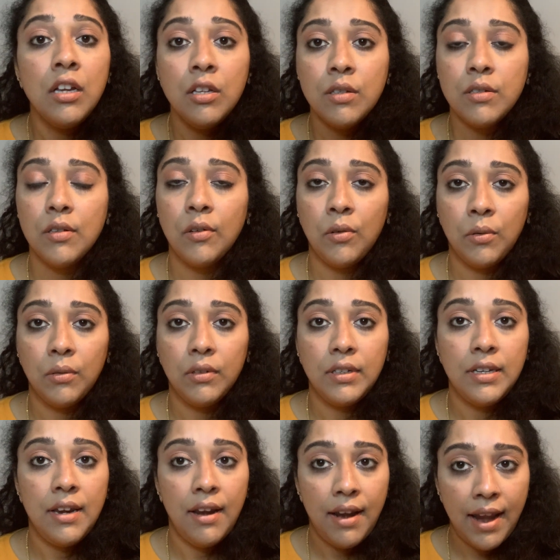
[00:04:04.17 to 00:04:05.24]
So
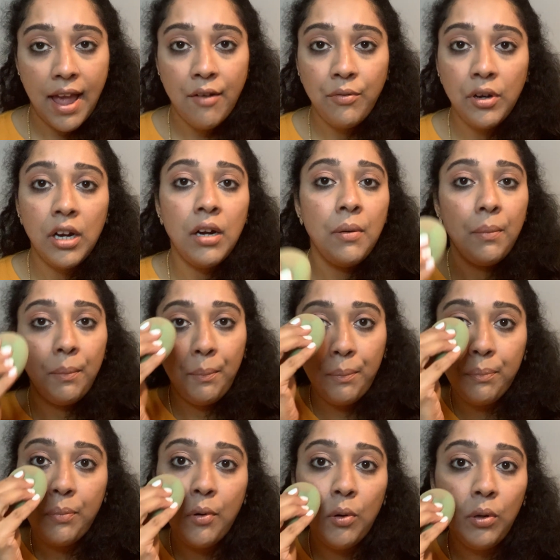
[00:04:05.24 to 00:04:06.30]
never
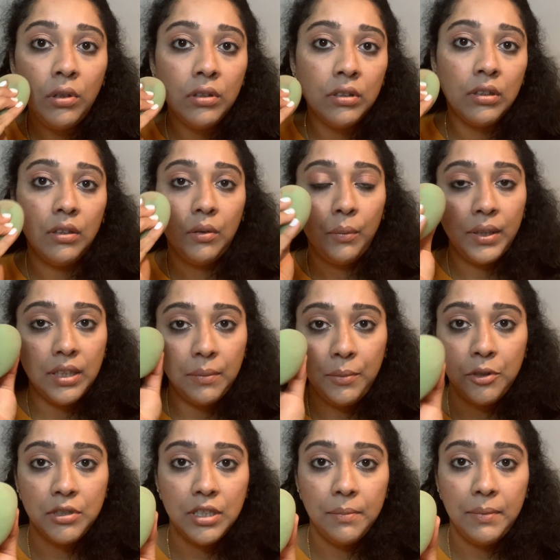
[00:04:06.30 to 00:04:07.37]
pull with the
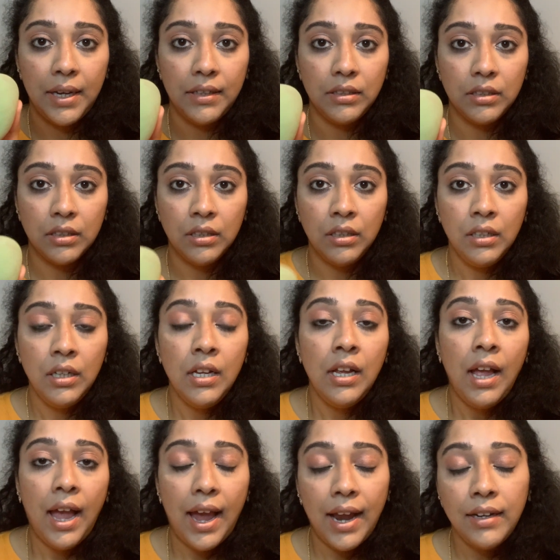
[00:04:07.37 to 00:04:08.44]
beauty blender.
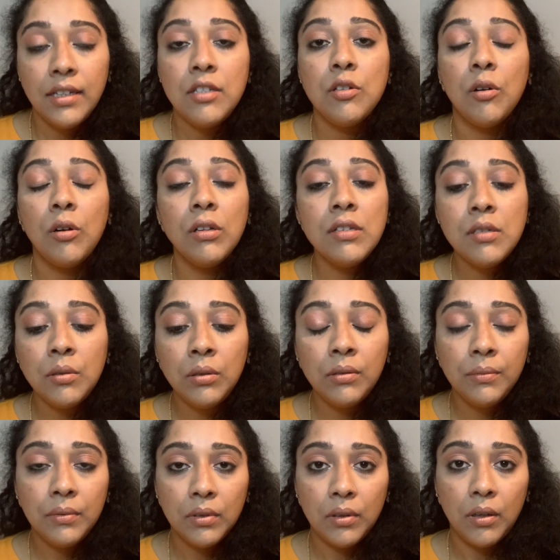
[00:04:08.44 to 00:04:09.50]
And it's also
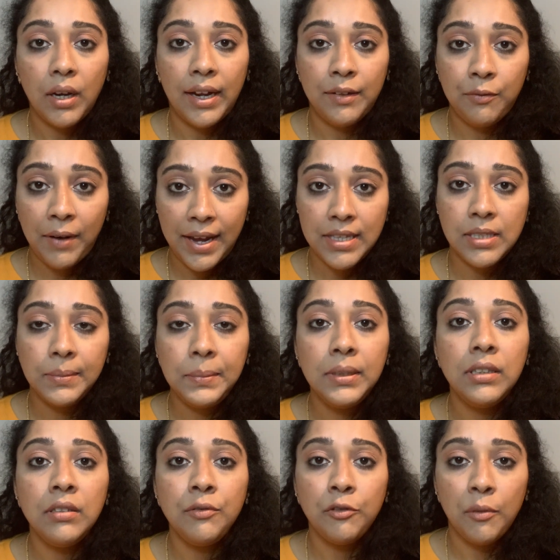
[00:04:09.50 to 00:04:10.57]

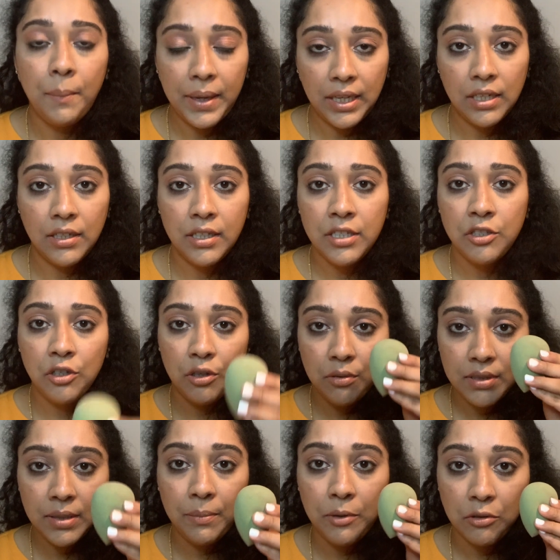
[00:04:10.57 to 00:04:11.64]
advisable for beginners to use
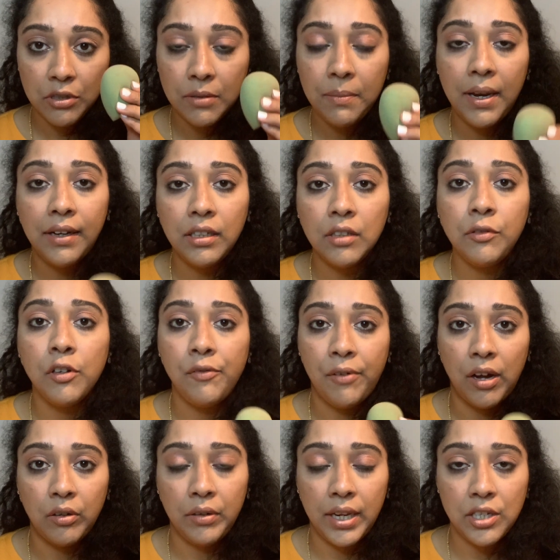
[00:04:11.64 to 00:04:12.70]
a beauty blender for
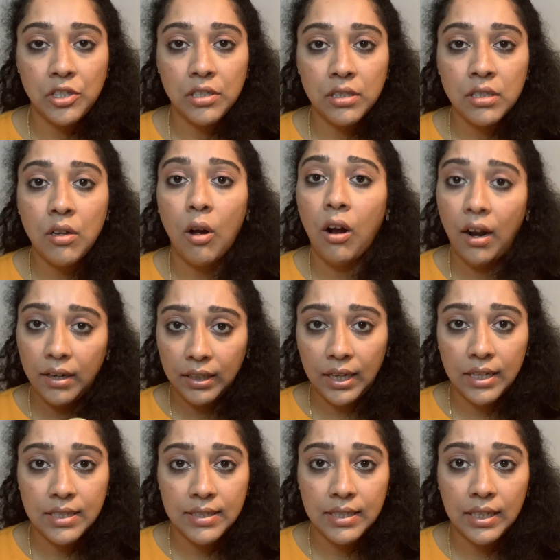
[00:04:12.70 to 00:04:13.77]
foundation or a
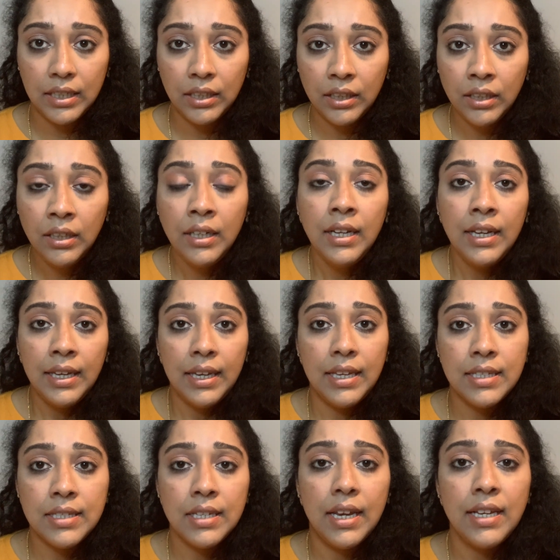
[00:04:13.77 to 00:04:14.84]
concealer.
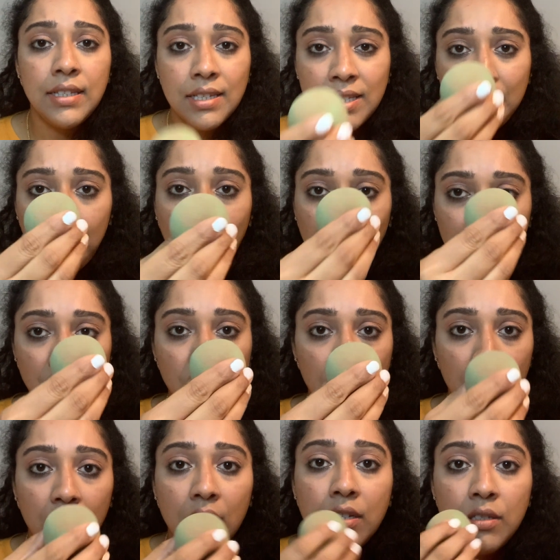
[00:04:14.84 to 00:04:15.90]
It's a sponge,
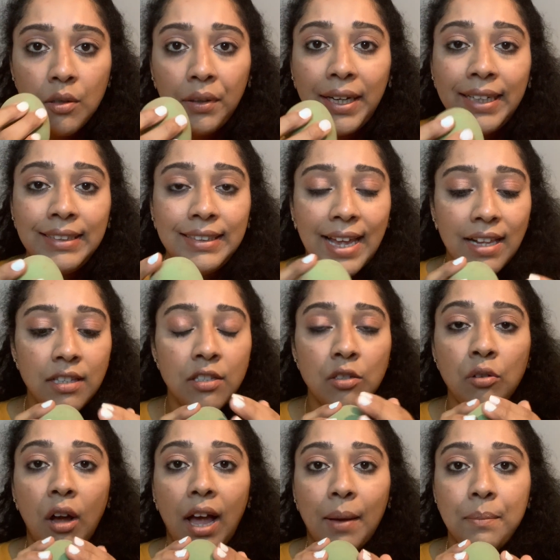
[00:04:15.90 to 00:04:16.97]
so it tends to
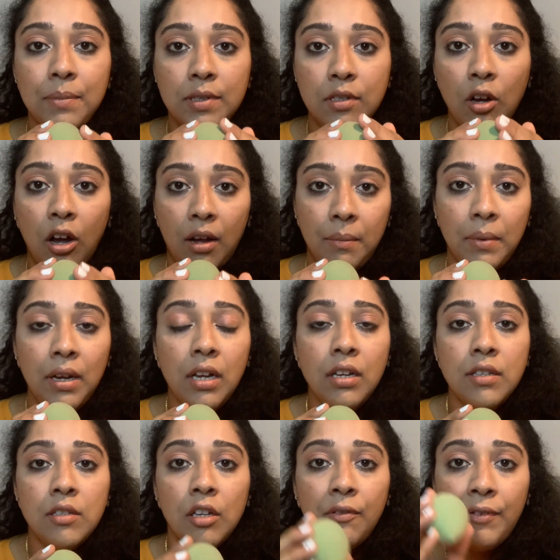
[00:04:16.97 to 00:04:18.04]
absorb.
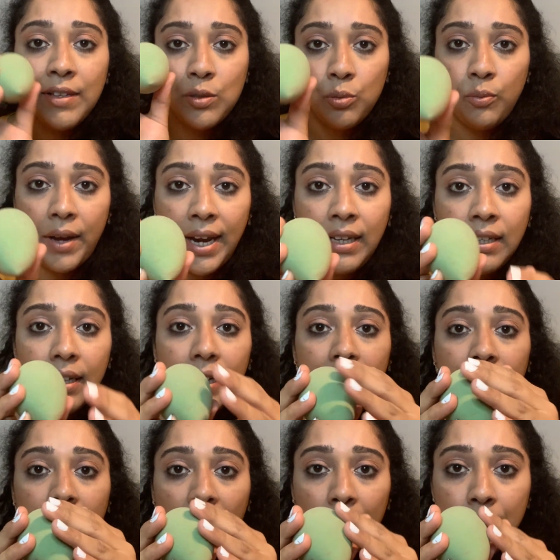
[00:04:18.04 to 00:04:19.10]
So if it's wet,
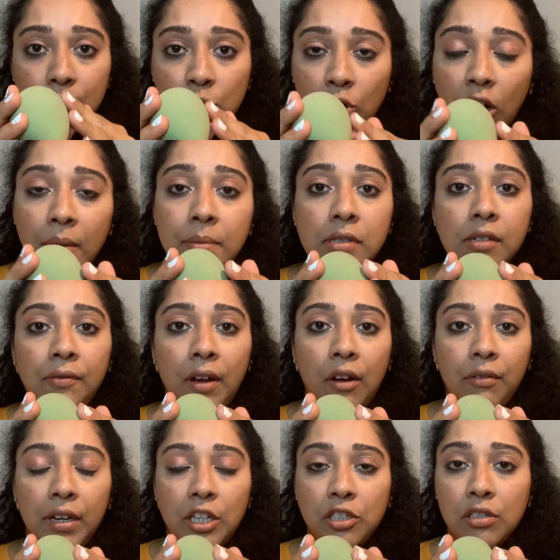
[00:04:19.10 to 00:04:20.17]
it absorbs the
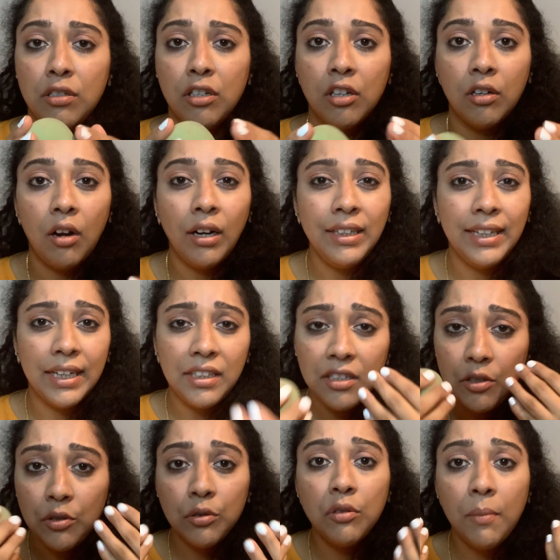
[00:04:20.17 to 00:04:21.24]
foundation, so you're not getting
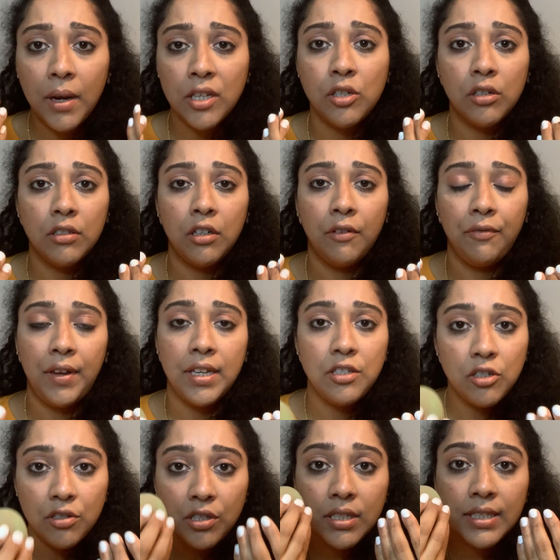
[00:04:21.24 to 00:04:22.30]
too much on your face,
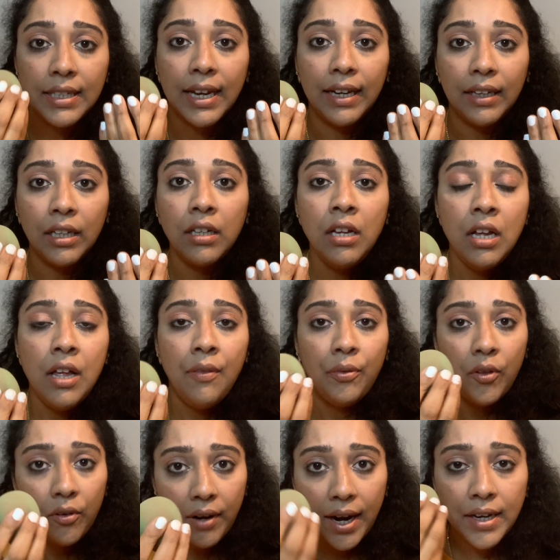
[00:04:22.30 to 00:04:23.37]
you're just getting
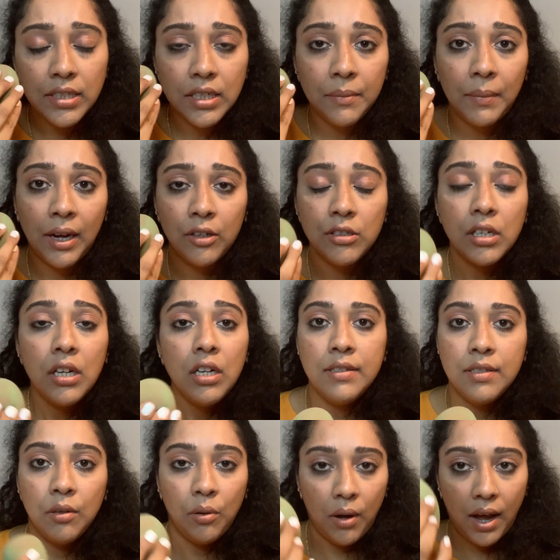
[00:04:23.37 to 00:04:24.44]
the right amount.
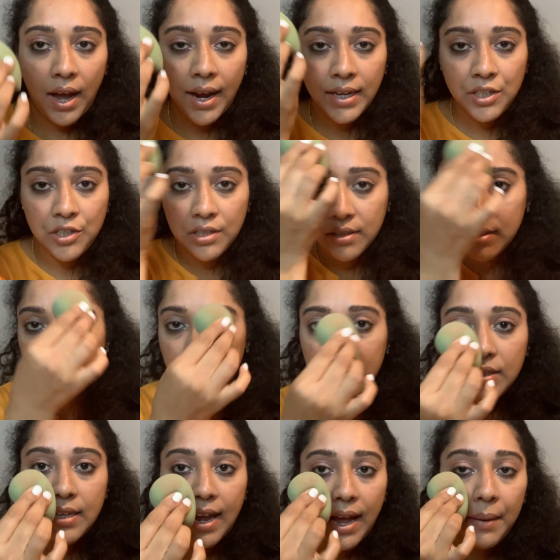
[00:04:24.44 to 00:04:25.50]
So I just
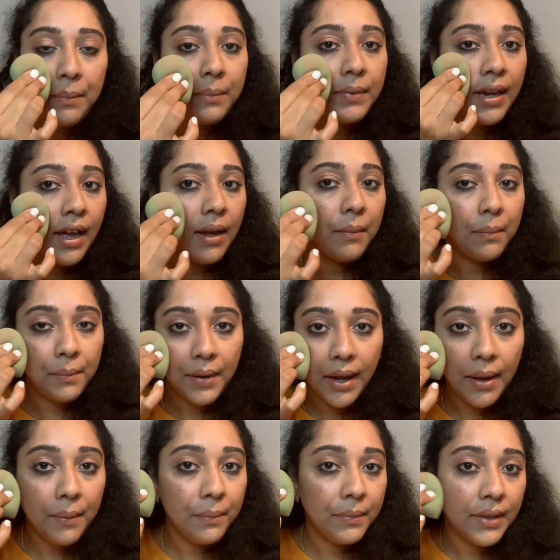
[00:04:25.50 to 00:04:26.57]
dab, dab,
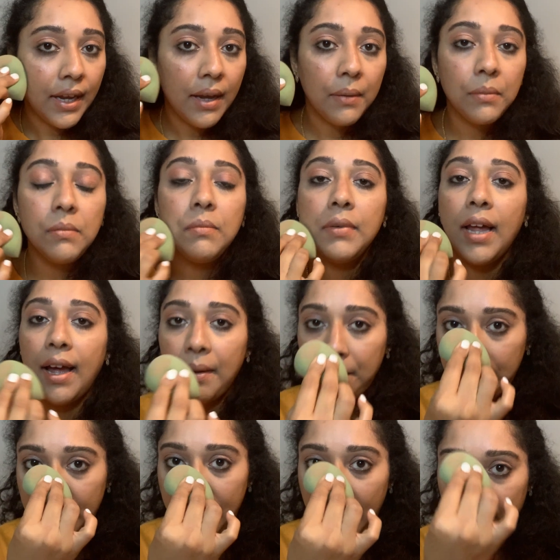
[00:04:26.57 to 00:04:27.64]
dab, dab,
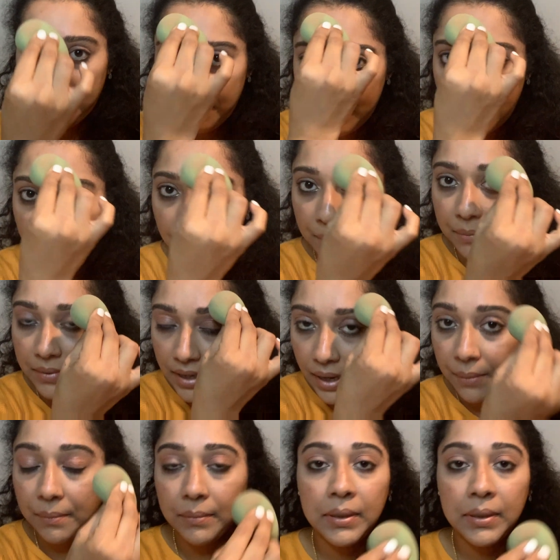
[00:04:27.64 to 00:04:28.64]
dab, dab, dab, dab.